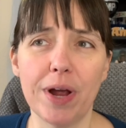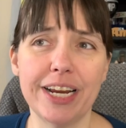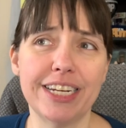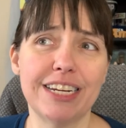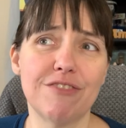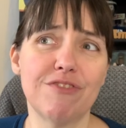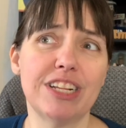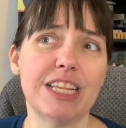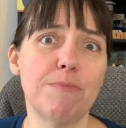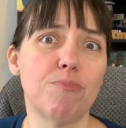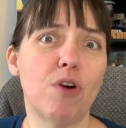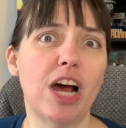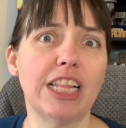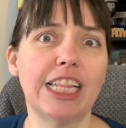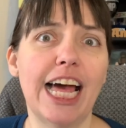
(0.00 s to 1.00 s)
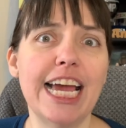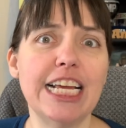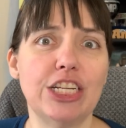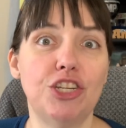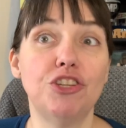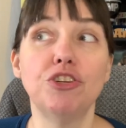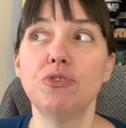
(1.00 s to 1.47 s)
and it really brought
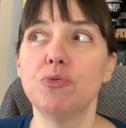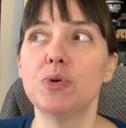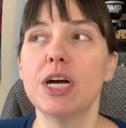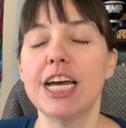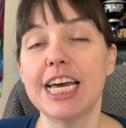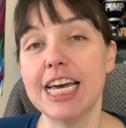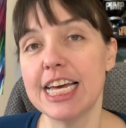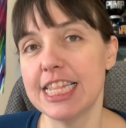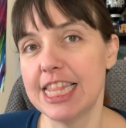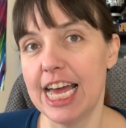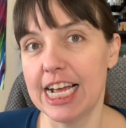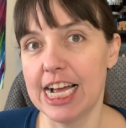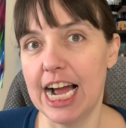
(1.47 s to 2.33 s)
light to that